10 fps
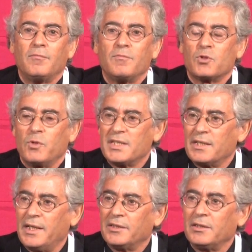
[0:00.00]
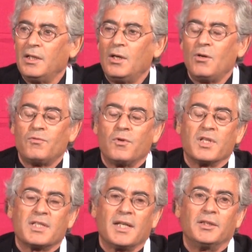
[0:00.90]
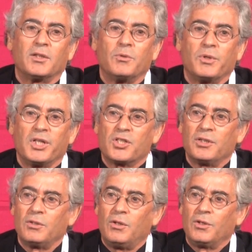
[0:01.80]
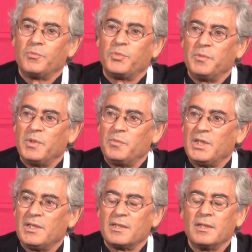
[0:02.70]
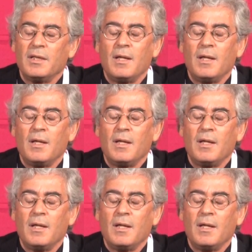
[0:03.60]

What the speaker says: Swaziland for the SADC region on PPPs.